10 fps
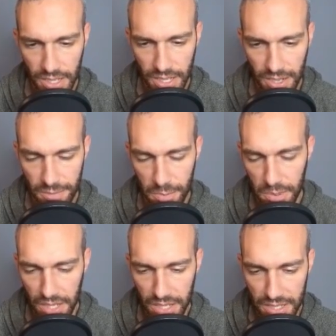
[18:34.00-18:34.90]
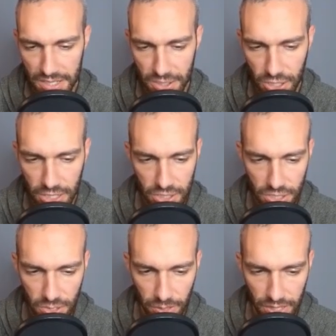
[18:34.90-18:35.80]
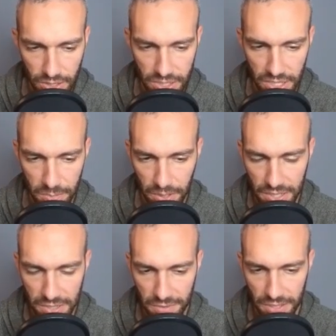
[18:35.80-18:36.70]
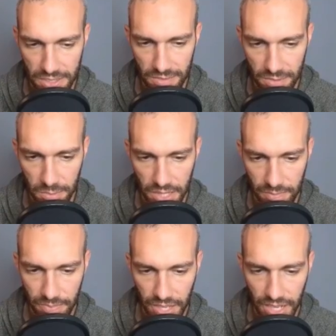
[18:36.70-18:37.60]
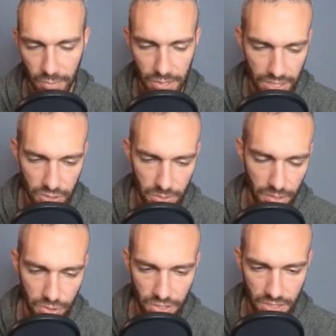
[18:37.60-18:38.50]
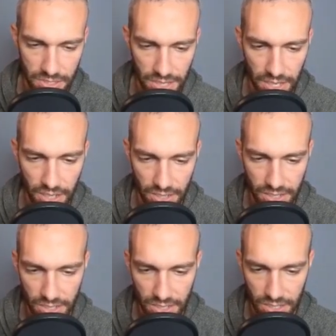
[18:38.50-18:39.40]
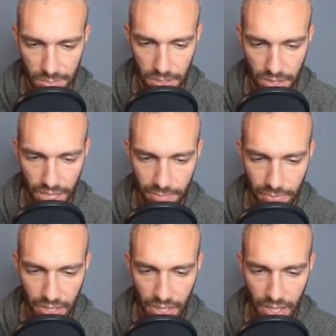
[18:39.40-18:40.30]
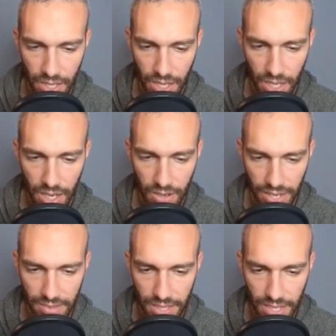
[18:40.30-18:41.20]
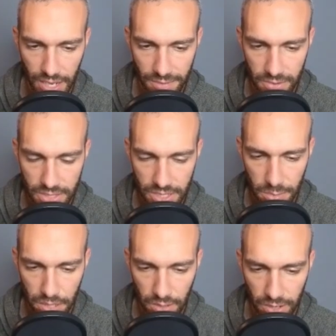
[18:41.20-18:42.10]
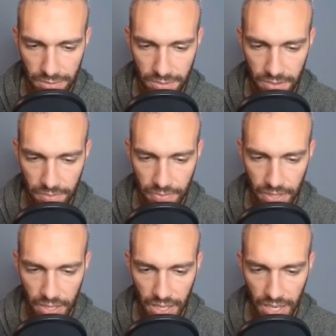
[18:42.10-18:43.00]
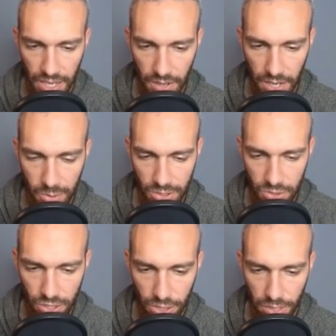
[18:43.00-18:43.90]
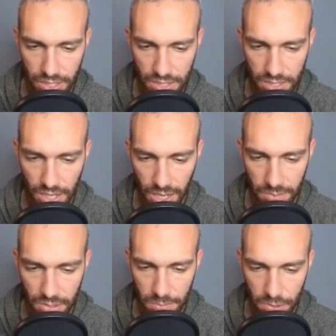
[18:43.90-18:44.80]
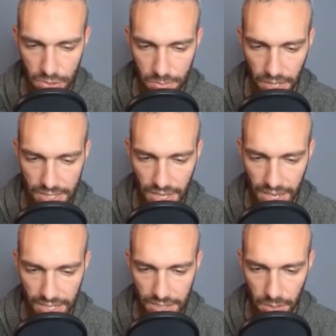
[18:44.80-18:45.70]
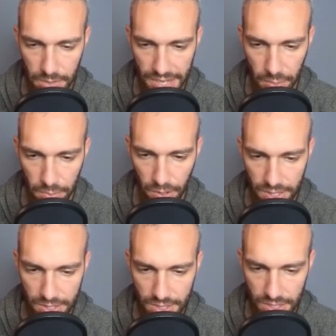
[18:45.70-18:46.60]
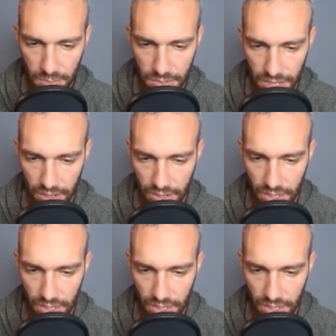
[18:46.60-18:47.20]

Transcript: for me. It's just a regular team, but it's a fun team for me, and it relates to emojis in a second. I'll talk about that. Okay, they get off a resisted play rough. I'm going Trailblaze this time to boost my attack to maybe out Poison Sting them down.